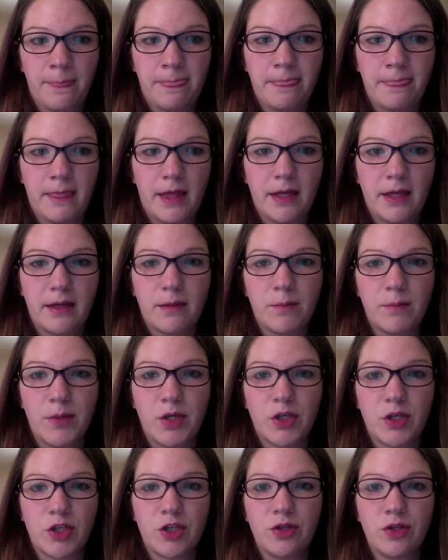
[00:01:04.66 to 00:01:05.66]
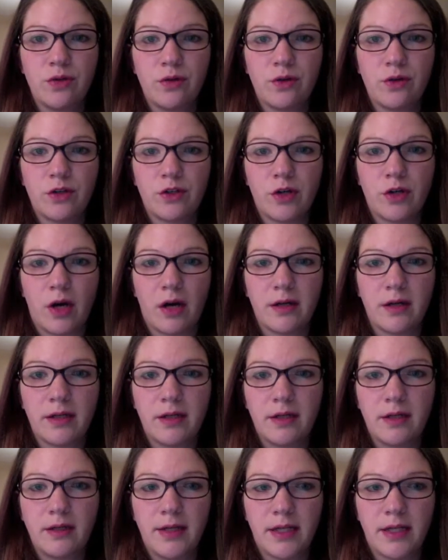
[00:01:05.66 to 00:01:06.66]
It can be acute or
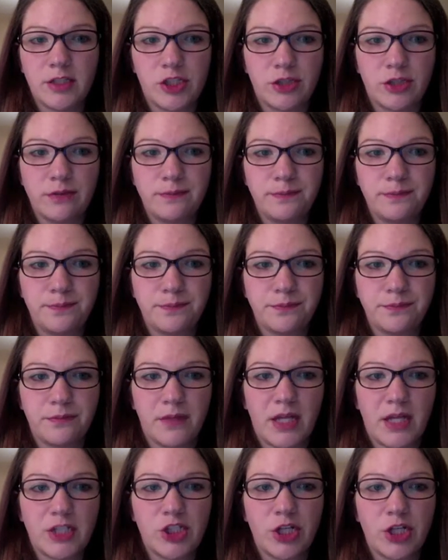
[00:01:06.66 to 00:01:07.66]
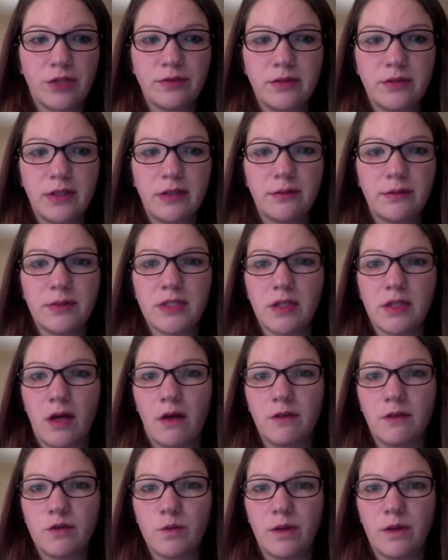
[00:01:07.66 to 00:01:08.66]
chronic in nature. Generally, it
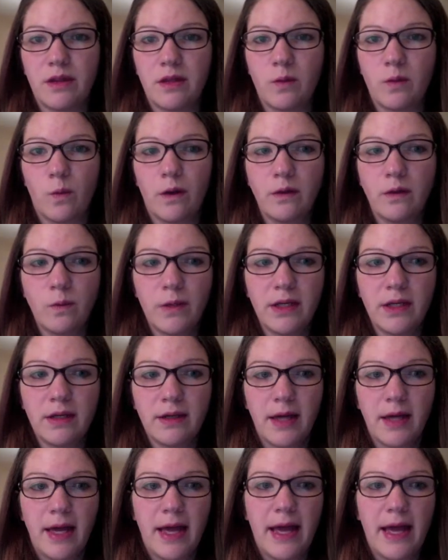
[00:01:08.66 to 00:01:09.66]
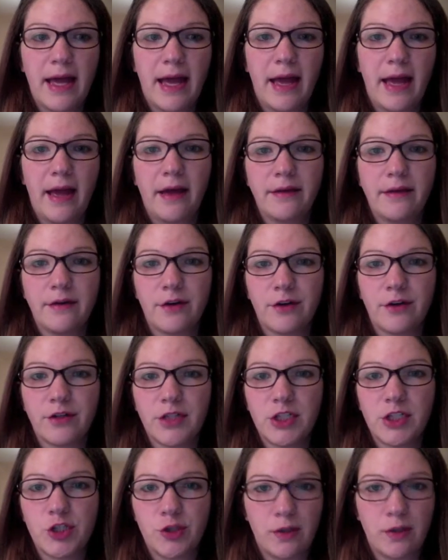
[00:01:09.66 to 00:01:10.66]
resolves within 1 week, and
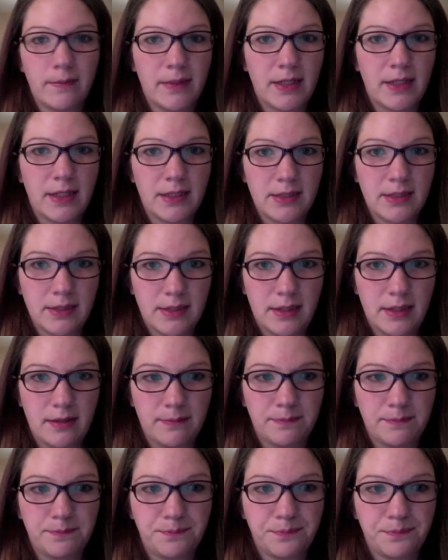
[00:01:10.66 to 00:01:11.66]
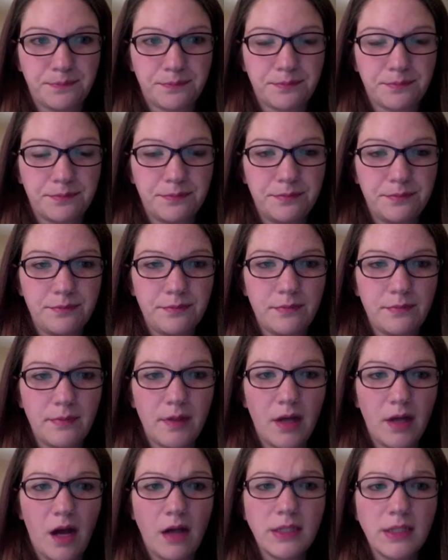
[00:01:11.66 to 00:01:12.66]
early treatment is key.
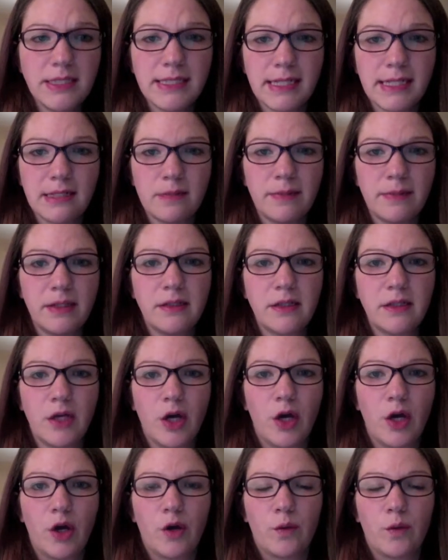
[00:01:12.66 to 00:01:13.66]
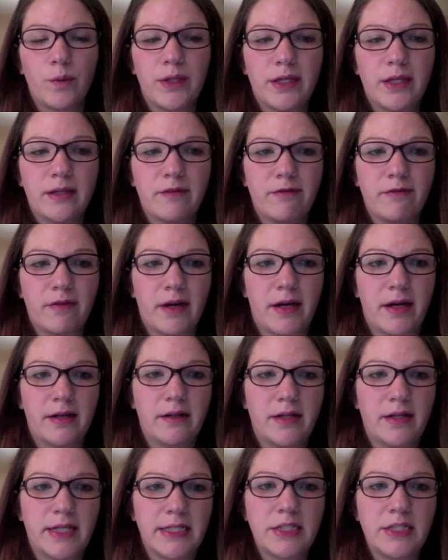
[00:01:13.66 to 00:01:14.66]
On assessment, we can
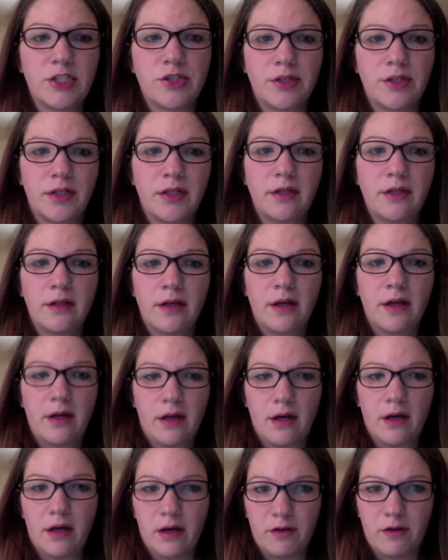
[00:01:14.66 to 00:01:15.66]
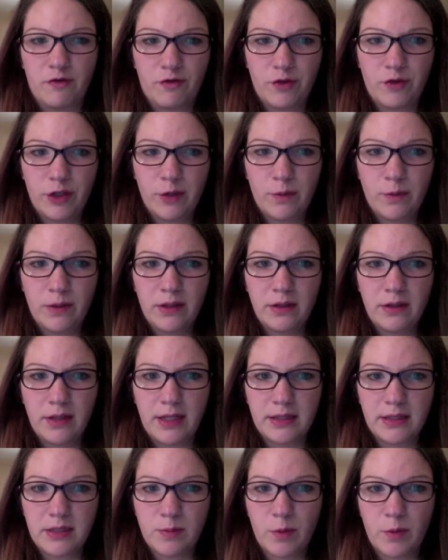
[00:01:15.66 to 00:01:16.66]
find a history of frequent
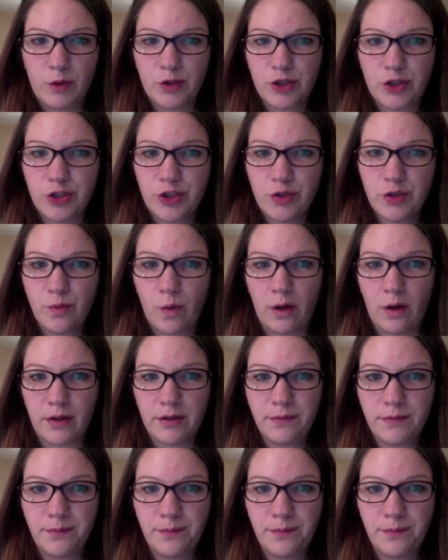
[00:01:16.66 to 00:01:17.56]
exposure to water,